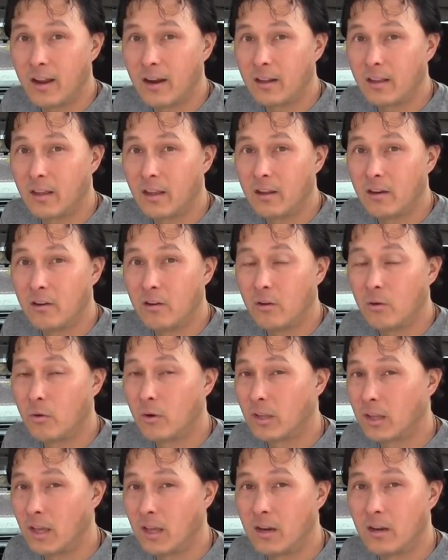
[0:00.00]
how to get
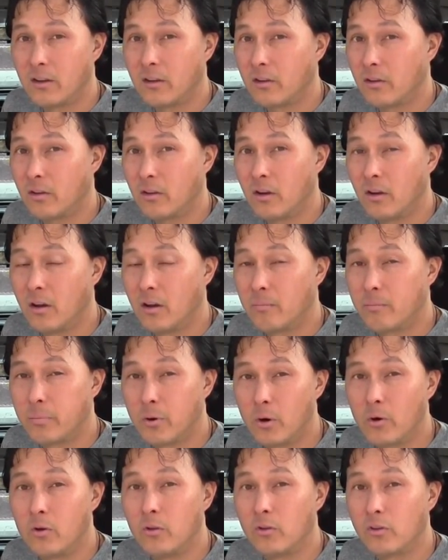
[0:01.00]
organic uh,
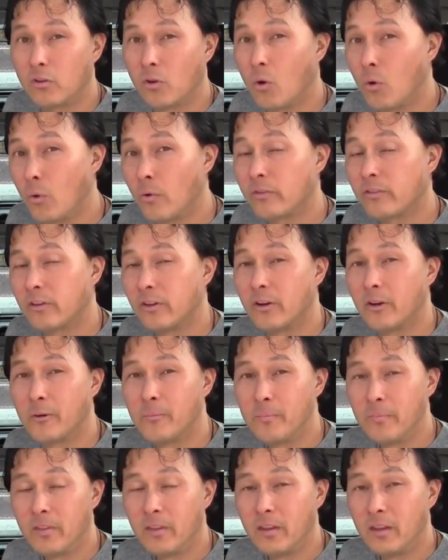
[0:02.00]
produce
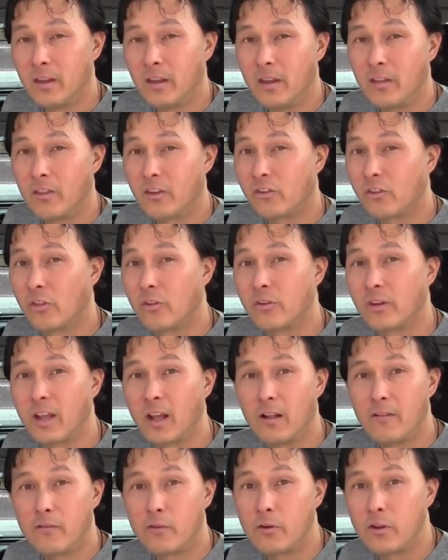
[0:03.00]
wholesale in the Southern
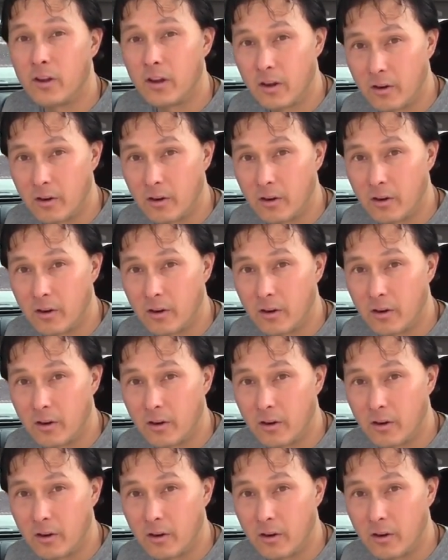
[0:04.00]
California